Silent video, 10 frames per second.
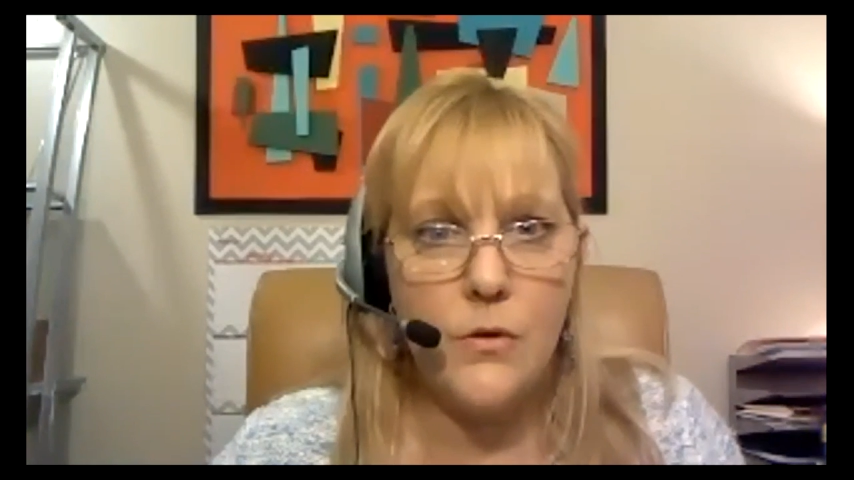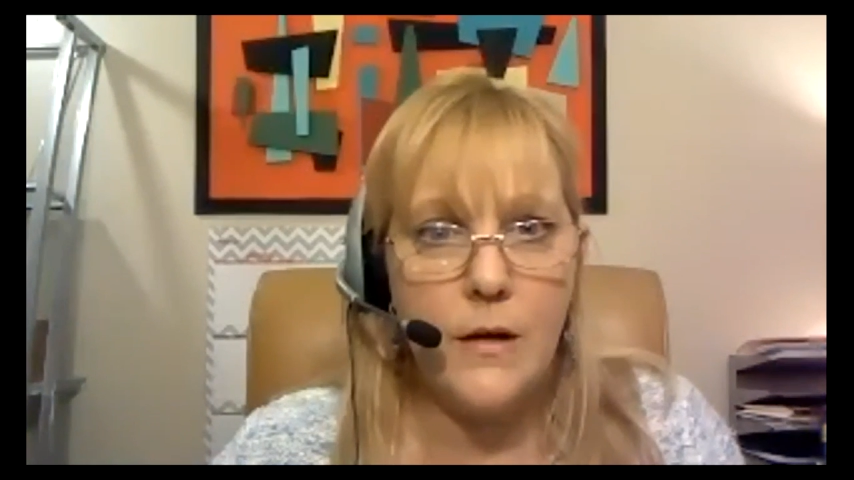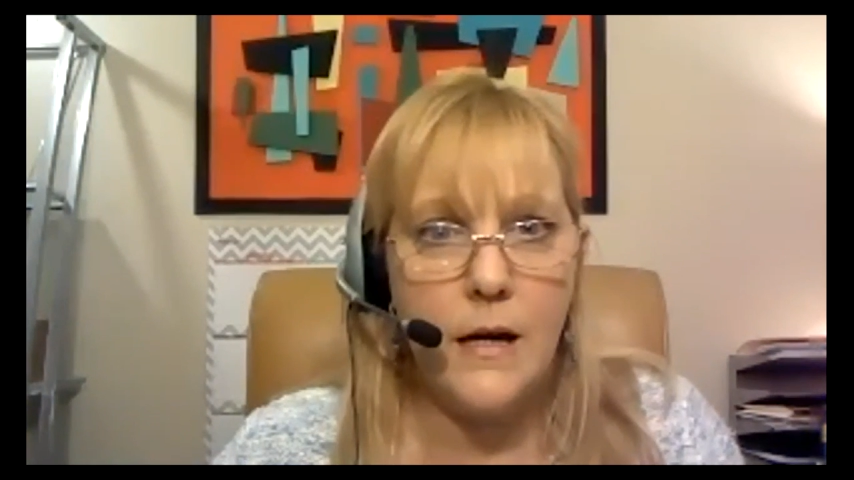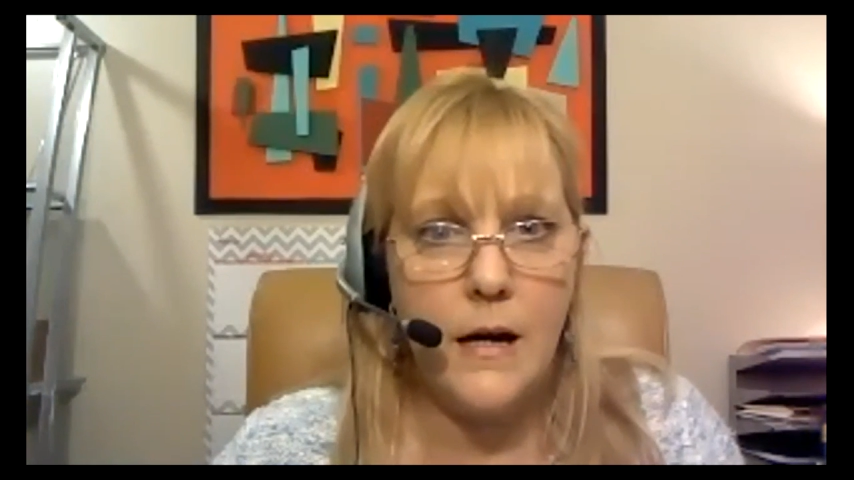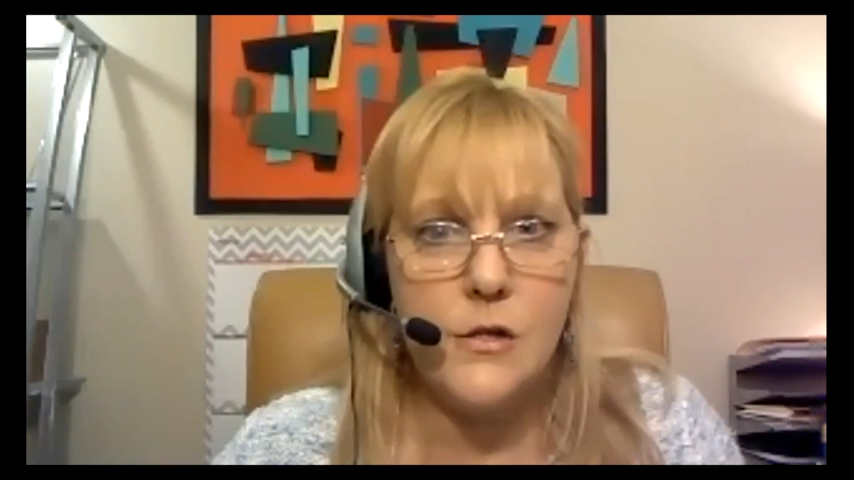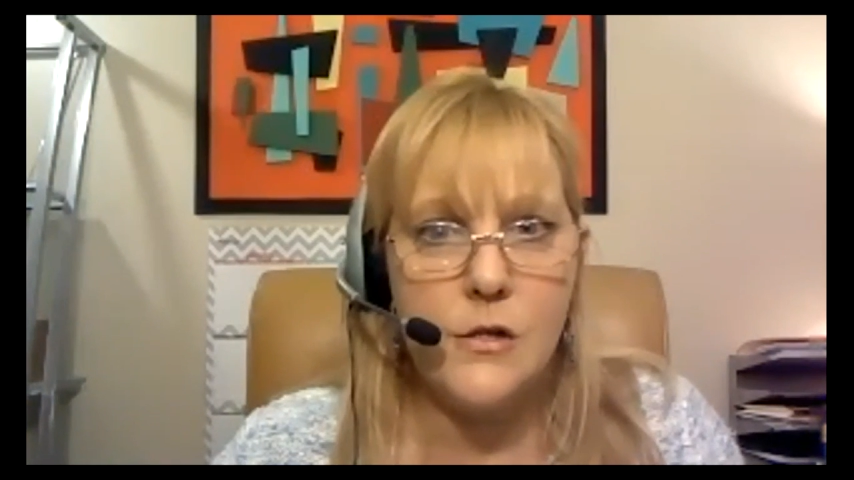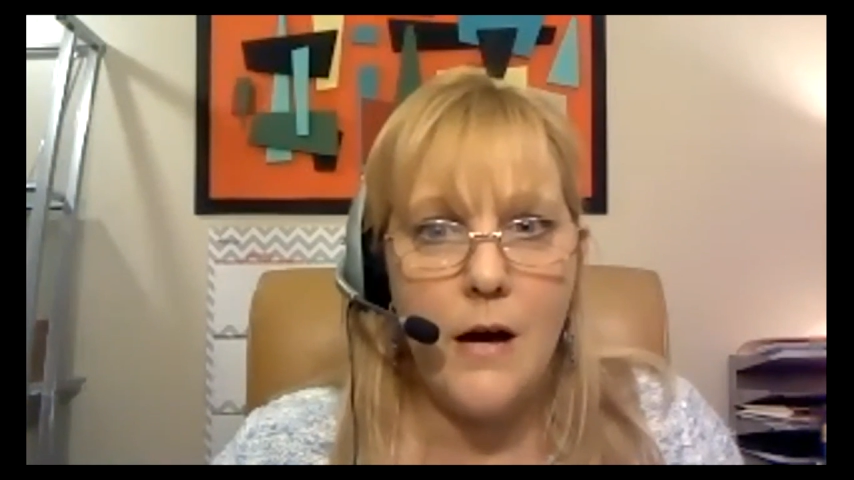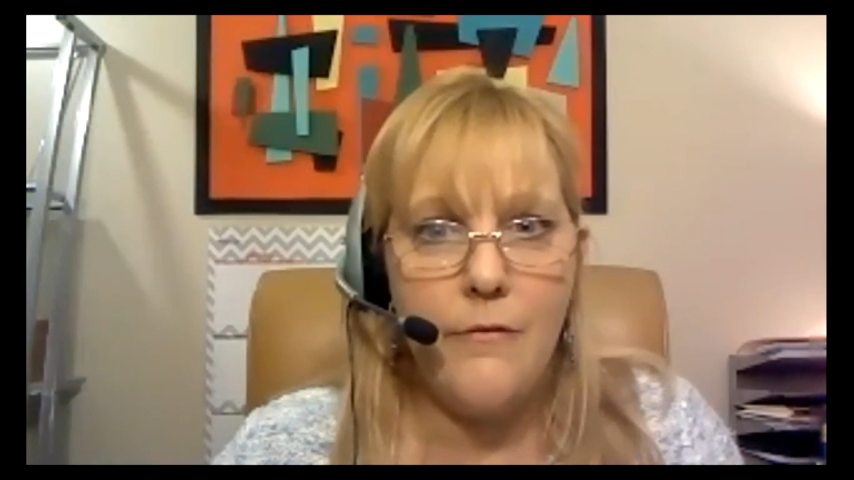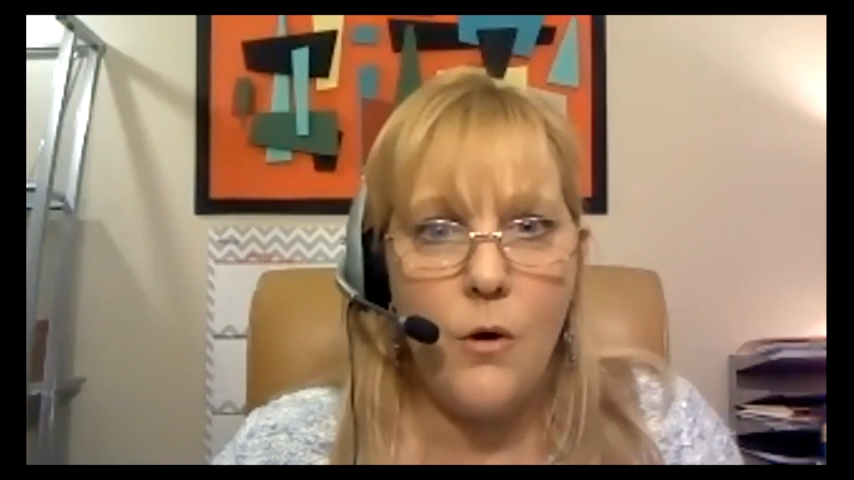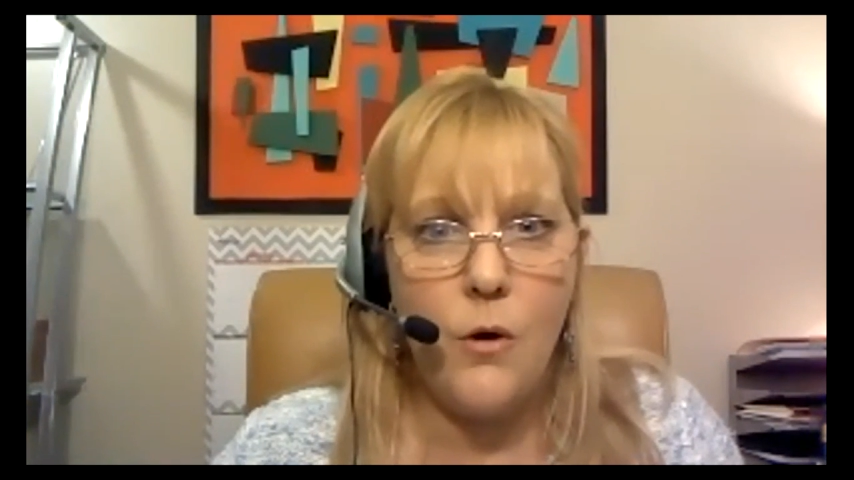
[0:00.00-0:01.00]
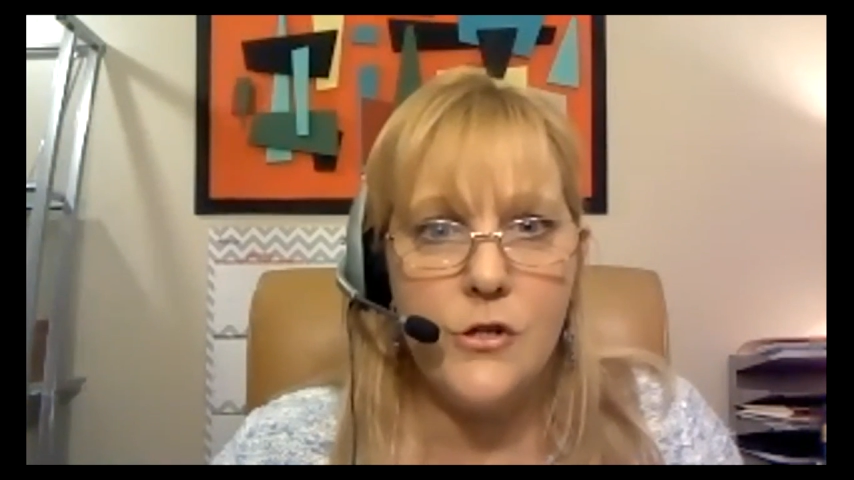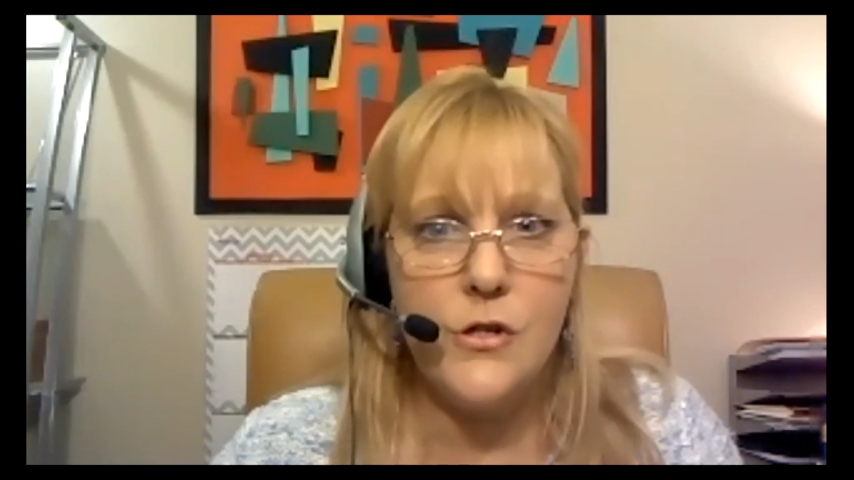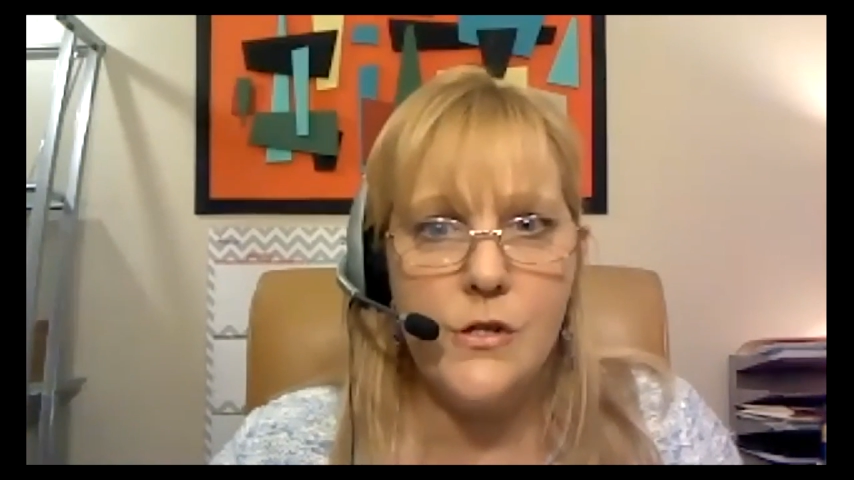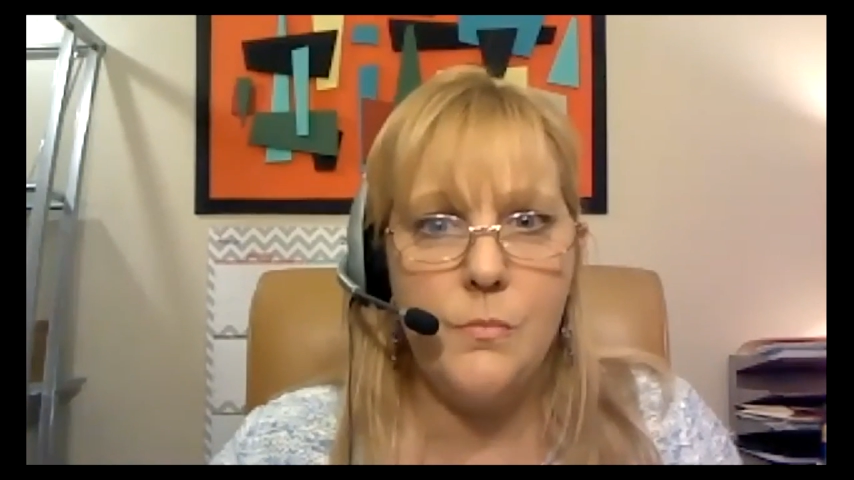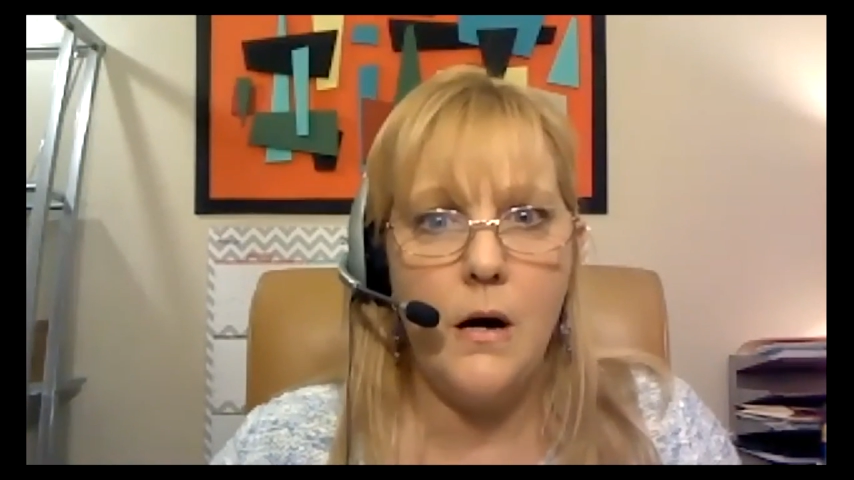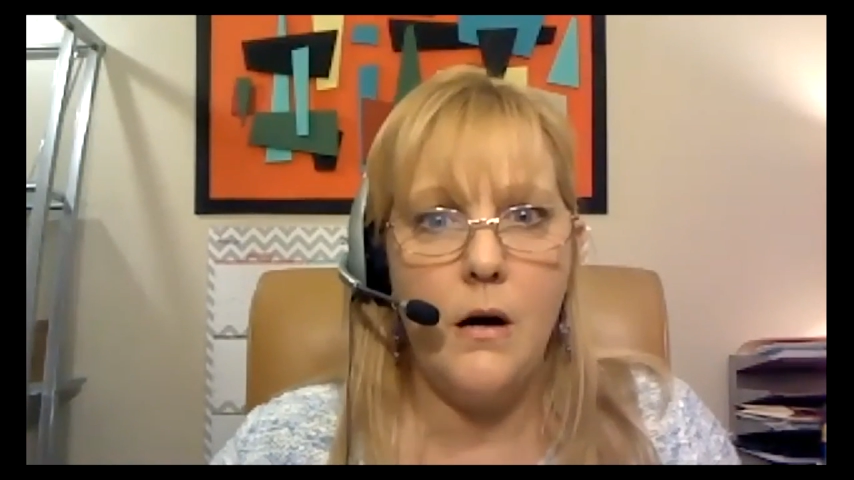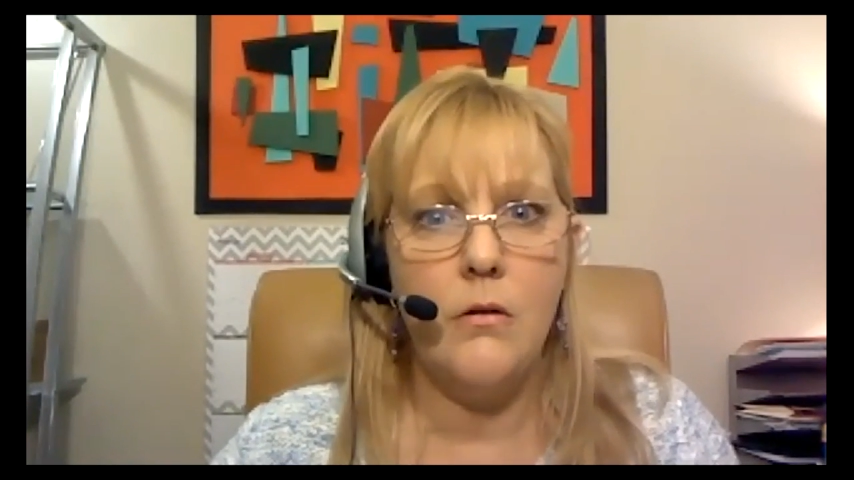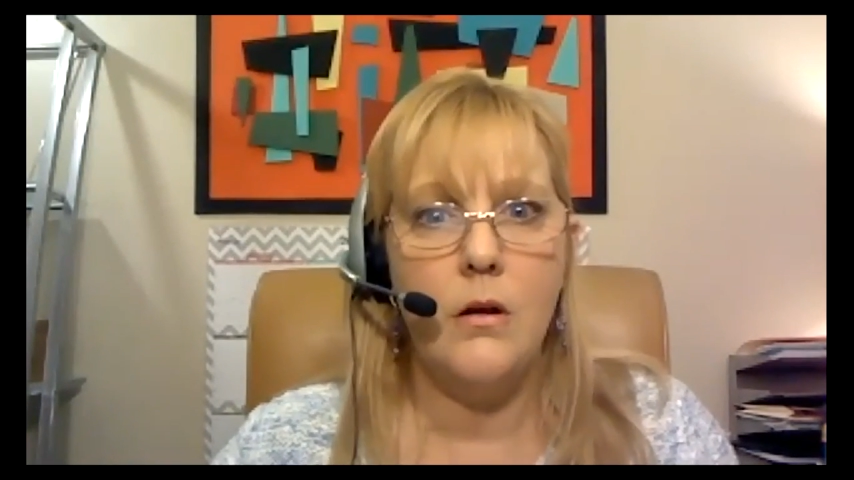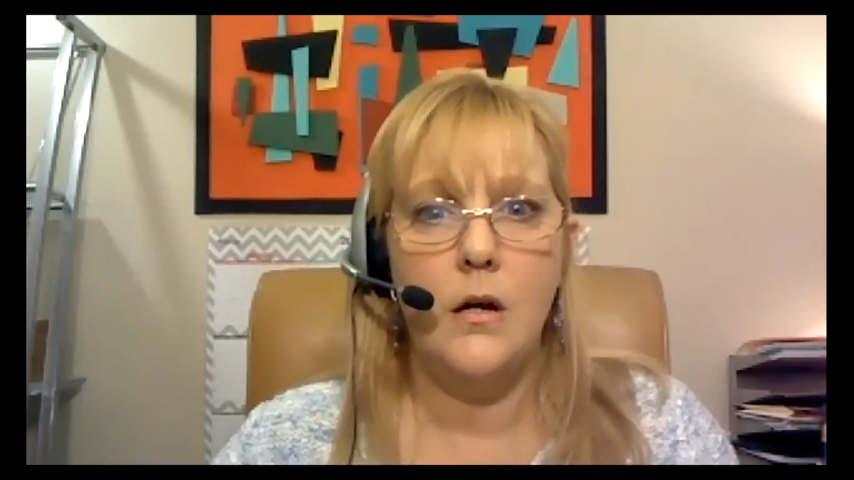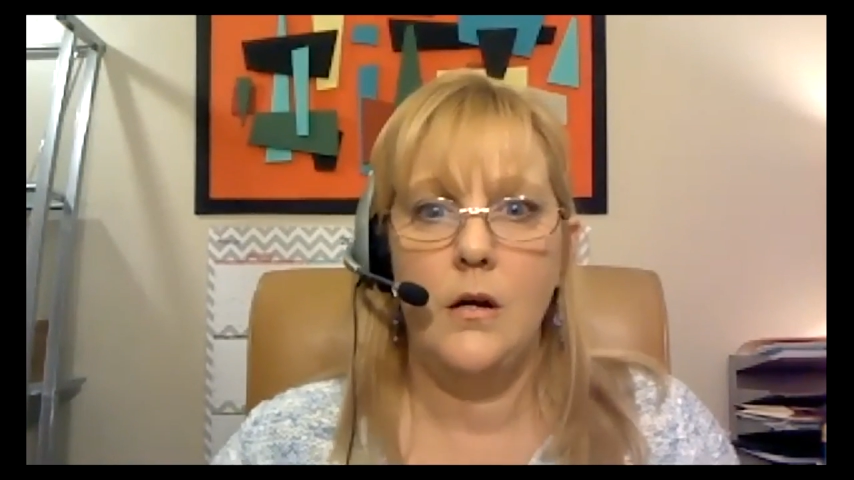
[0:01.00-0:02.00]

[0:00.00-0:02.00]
Okay, guys, do you have any questions about